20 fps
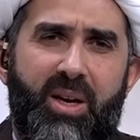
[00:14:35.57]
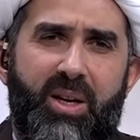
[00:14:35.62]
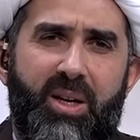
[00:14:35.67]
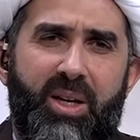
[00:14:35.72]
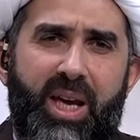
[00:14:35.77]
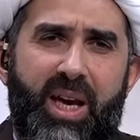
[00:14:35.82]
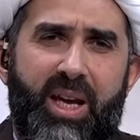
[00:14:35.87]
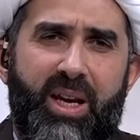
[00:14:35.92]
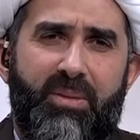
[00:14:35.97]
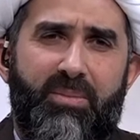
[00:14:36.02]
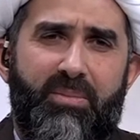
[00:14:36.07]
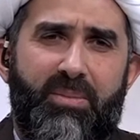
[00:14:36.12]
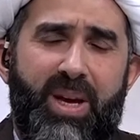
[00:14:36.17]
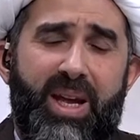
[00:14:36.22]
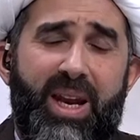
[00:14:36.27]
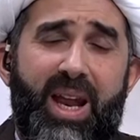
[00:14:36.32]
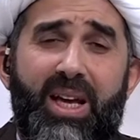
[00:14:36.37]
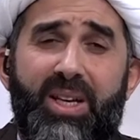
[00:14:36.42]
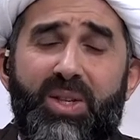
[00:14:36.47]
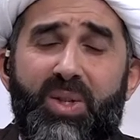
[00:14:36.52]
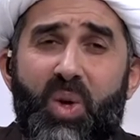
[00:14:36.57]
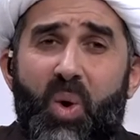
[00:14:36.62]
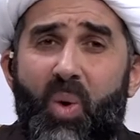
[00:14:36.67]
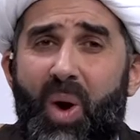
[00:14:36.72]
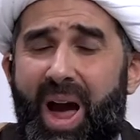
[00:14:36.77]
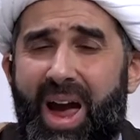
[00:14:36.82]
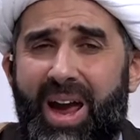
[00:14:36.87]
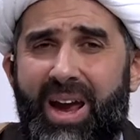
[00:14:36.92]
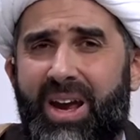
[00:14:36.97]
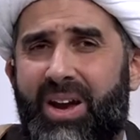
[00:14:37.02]
get get so
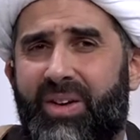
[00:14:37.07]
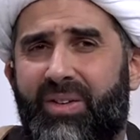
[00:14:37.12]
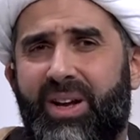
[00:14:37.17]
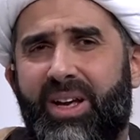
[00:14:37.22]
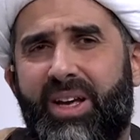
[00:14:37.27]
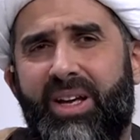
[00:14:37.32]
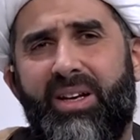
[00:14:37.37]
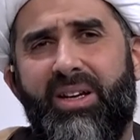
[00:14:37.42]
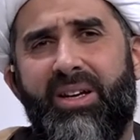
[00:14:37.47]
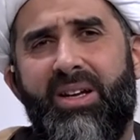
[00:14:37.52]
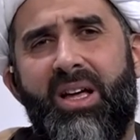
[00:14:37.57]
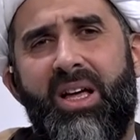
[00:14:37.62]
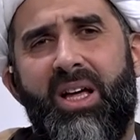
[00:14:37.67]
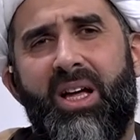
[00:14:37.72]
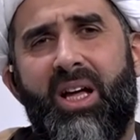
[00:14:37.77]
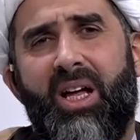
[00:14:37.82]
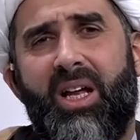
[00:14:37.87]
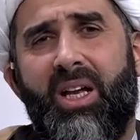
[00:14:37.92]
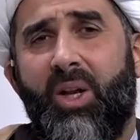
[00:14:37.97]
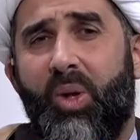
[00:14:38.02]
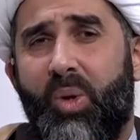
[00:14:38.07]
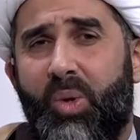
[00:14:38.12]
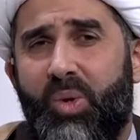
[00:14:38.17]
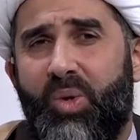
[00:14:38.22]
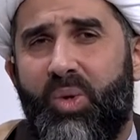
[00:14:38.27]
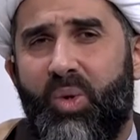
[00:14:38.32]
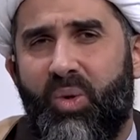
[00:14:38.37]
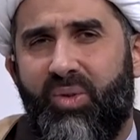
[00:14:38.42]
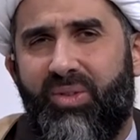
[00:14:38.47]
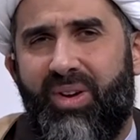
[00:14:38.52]
angry and uh, lose
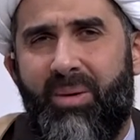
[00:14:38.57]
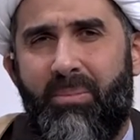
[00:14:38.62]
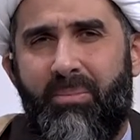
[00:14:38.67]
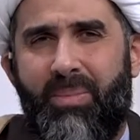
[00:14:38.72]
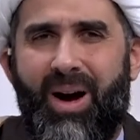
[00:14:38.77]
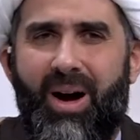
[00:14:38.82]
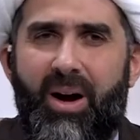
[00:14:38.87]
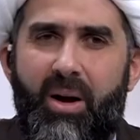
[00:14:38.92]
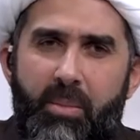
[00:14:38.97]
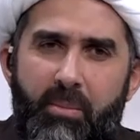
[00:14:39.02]
your temper,